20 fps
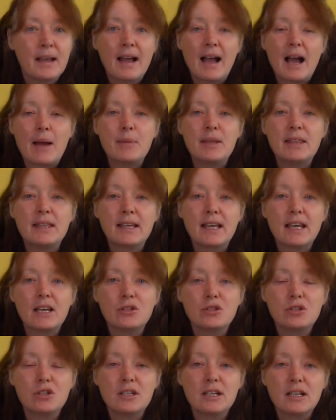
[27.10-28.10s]
I'm in the
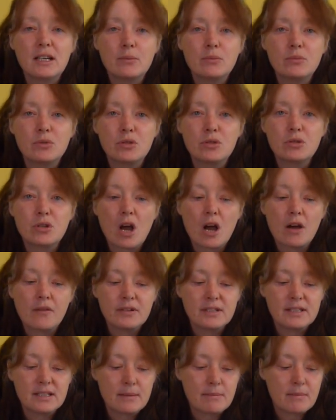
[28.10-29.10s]
kitchen and I'm just
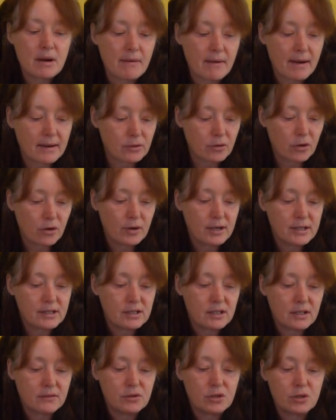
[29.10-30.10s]
harvesting my red
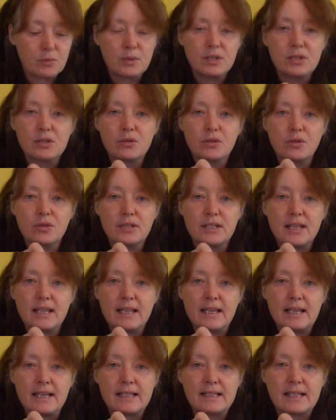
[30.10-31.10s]
currants. I've just been sorting
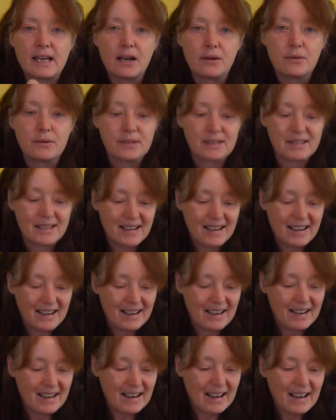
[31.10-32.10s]
these out
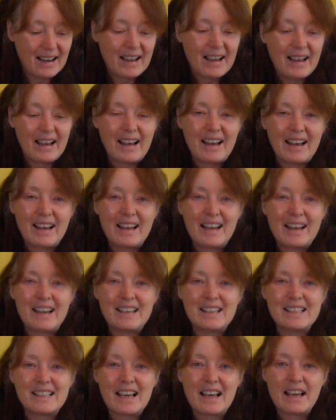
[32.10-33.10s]

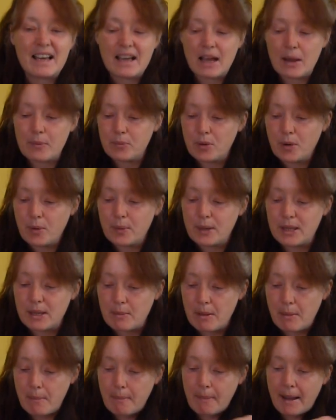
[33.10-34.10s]
and I'm popping them
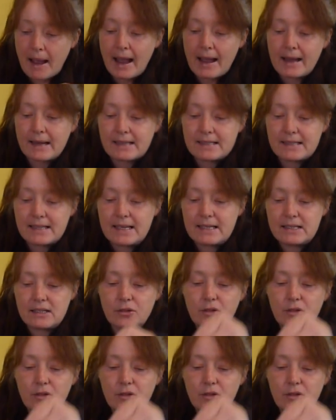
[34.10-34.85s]
in bags. These are